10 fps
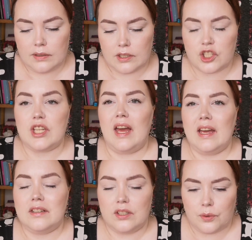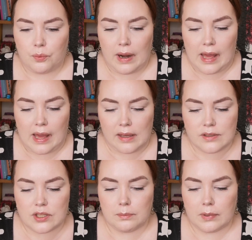The shade
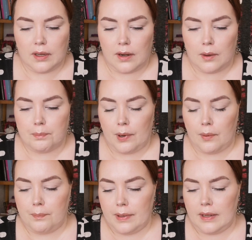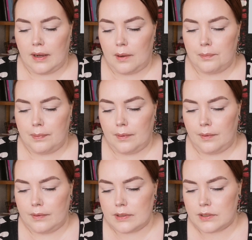range, I'm gonna pop it up
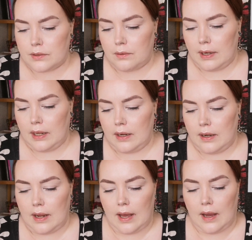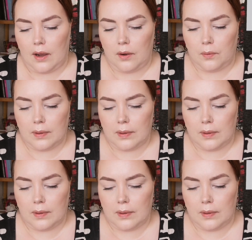on the screen now.